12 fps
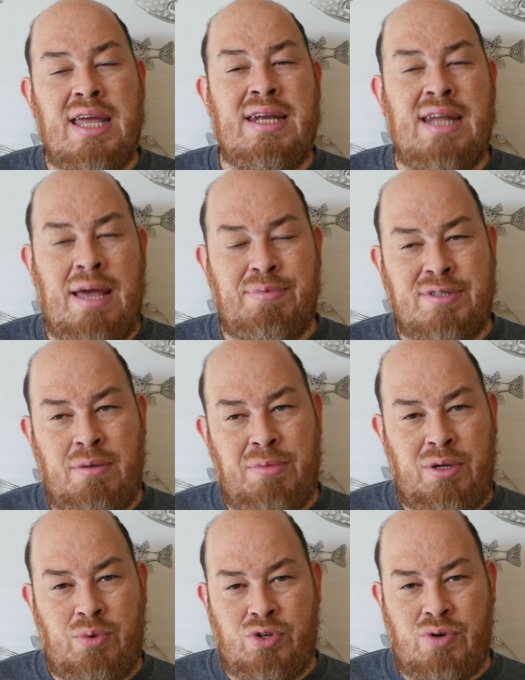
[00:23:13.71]
kidnap
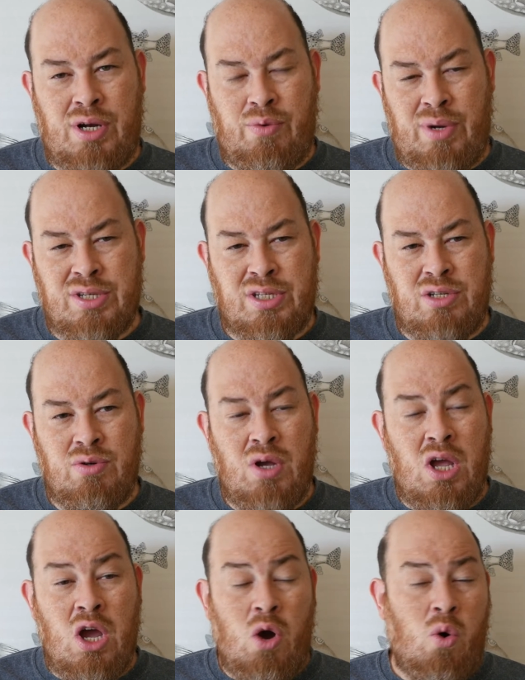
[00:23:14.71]
somebody we're trying to
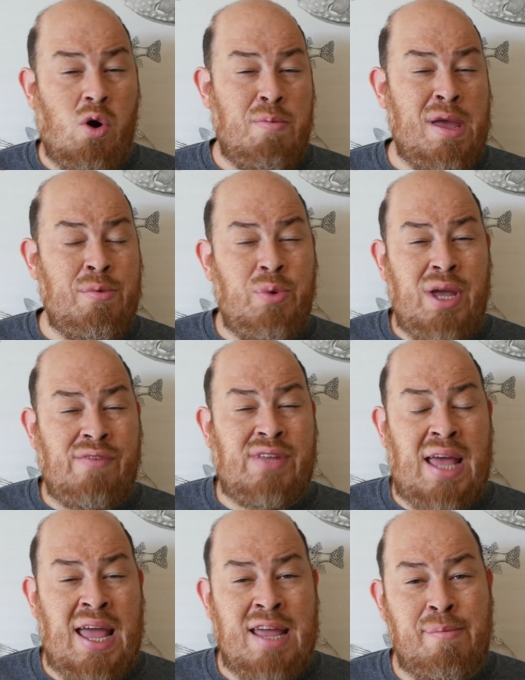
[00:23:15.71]
rescue, or maybe we
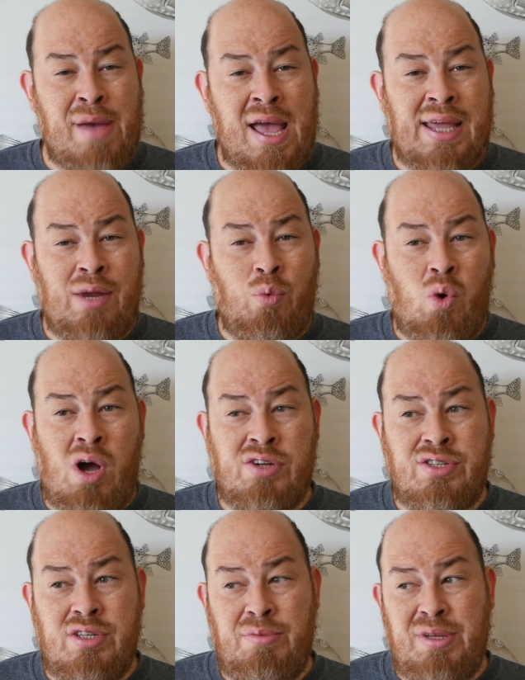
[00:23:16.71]
have to hang back and
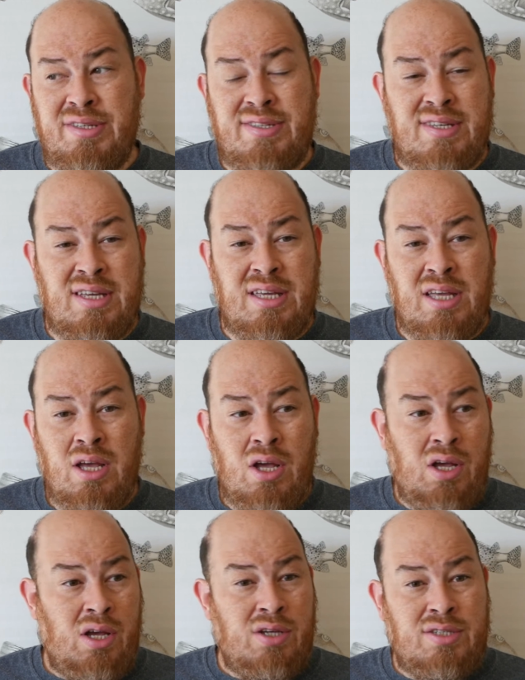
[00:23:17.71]
watch them and see
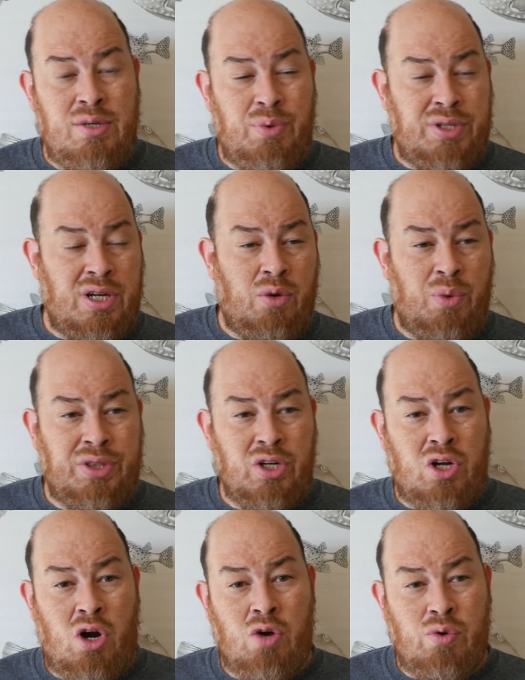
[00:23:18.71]
see what you know
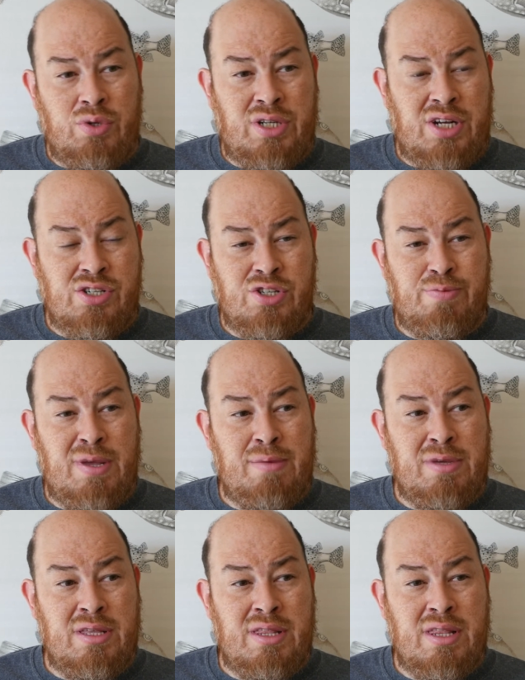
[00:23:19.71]
what their guard rotation is.
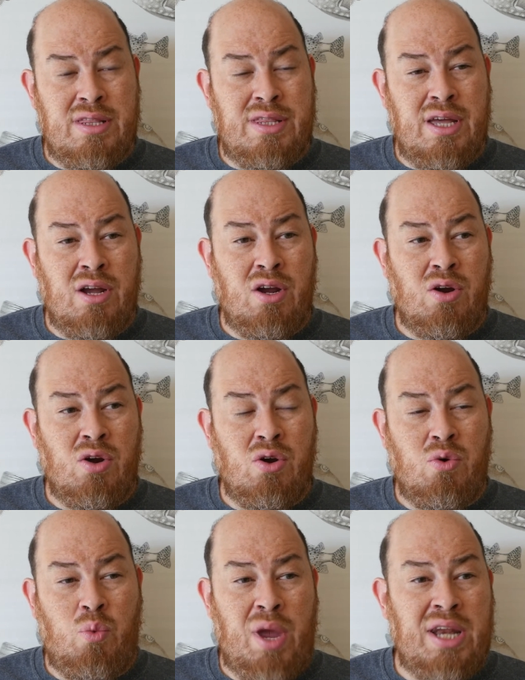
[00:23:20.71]
Maybe
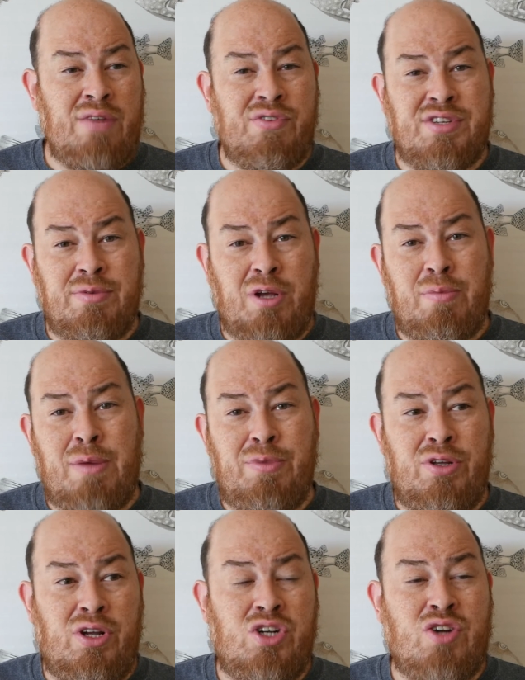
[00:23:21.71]
they're waiting for something, or
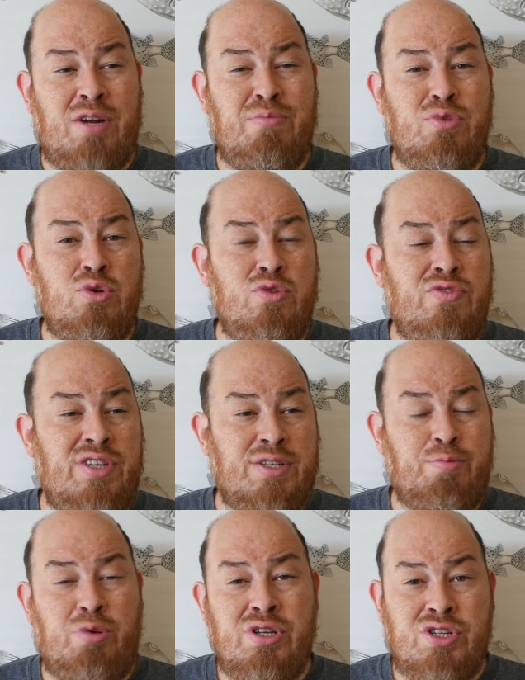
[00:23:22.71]
maybe they're going to try to move
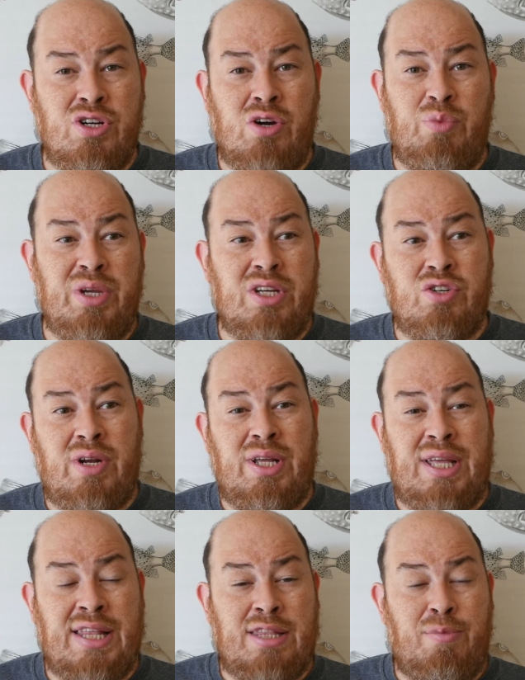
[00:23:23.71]
this prisoner, and we could
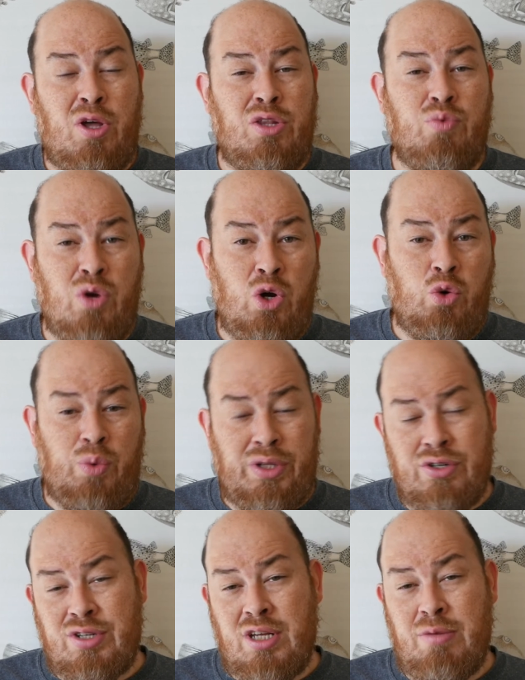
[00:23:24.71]
try to get them on the road
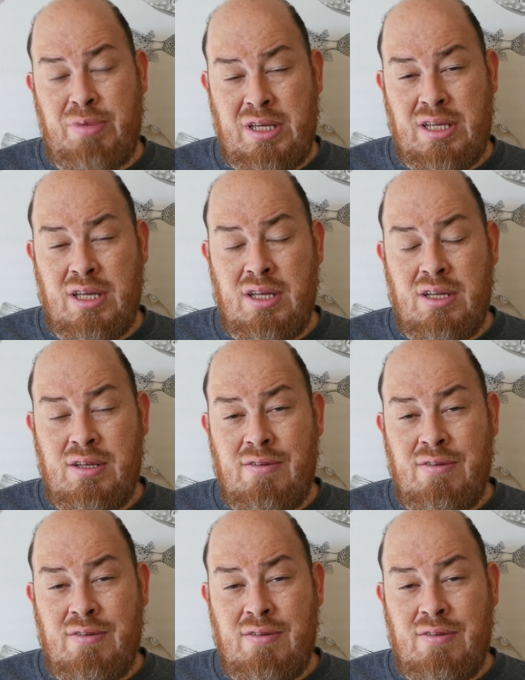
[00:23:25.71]
when there's going to be